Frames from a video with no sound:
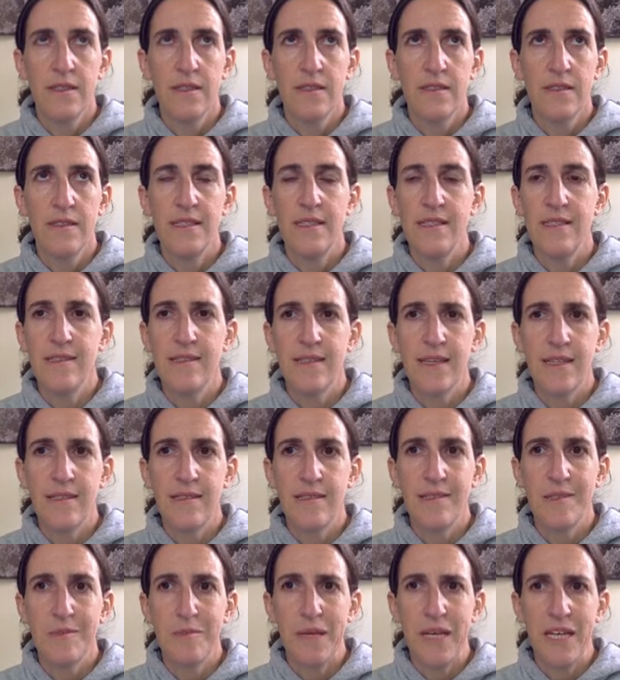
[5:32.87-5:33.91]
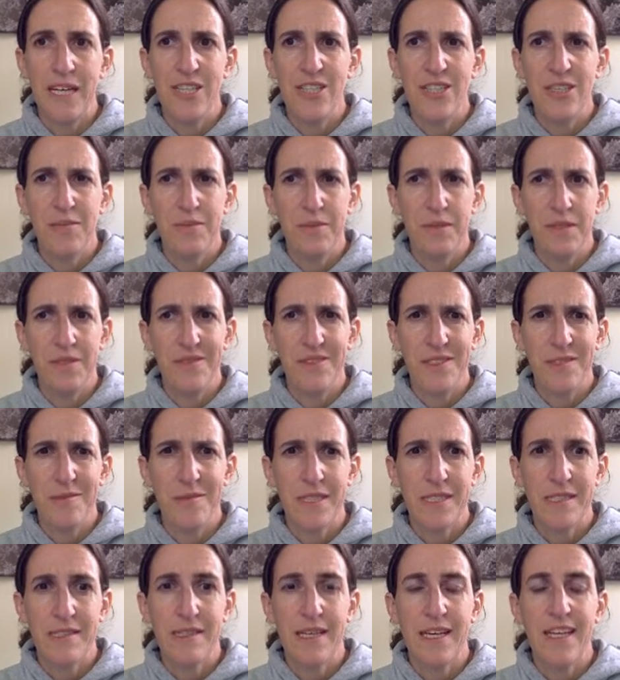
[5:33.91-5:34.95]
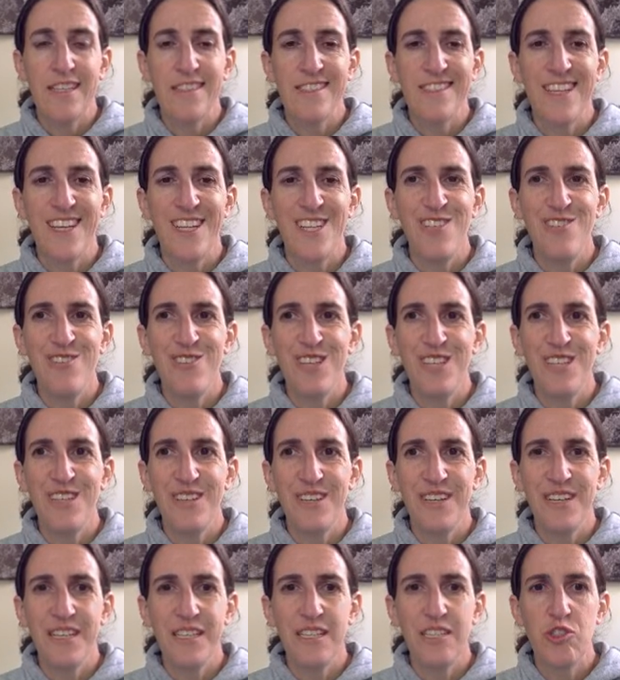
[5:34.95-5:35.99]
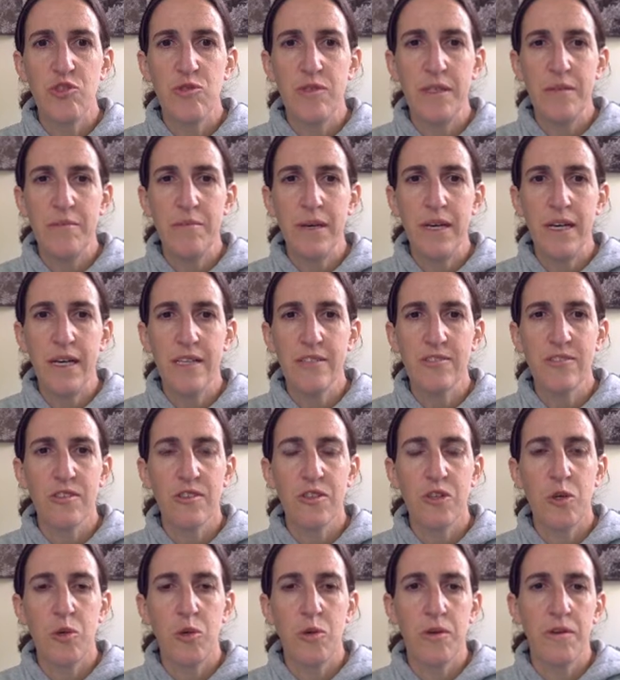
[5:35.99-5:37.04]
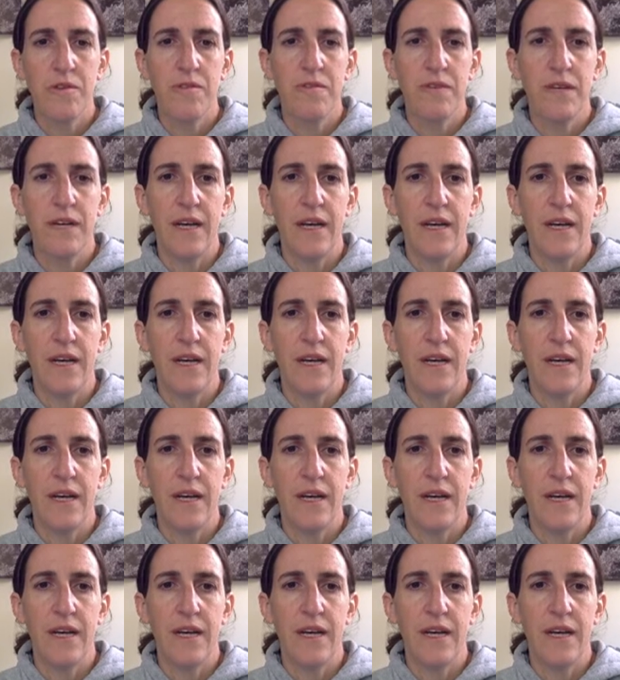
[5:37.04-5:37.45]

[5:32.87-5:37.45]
see Sykes's page, I believe that's what it says. And you can log into Dreambox or Core 5.